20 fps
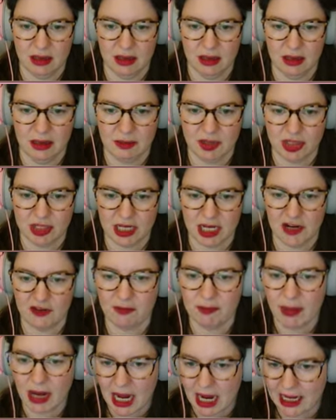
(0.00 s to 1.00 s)
I'm just kind of
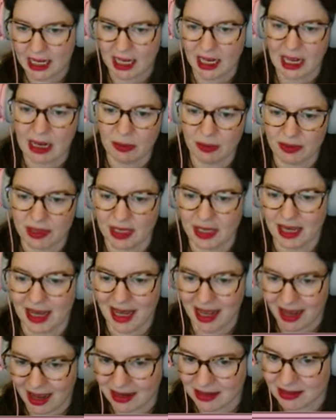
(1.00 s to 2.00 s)
marking out the
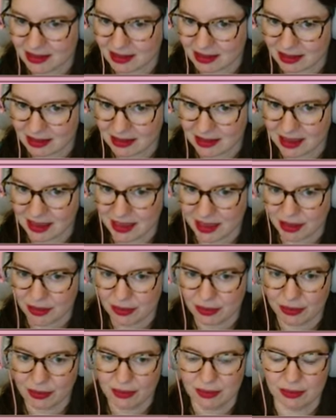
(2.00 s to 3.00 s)
yards, you
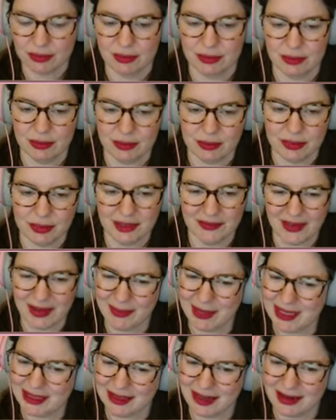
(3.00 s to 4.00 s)
know, if that
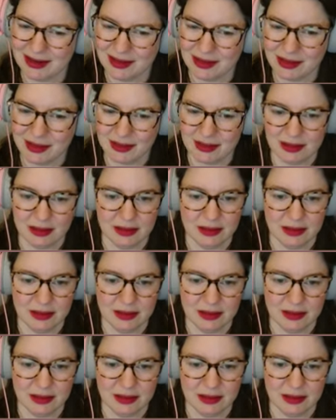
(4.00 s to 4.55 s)
makes sense.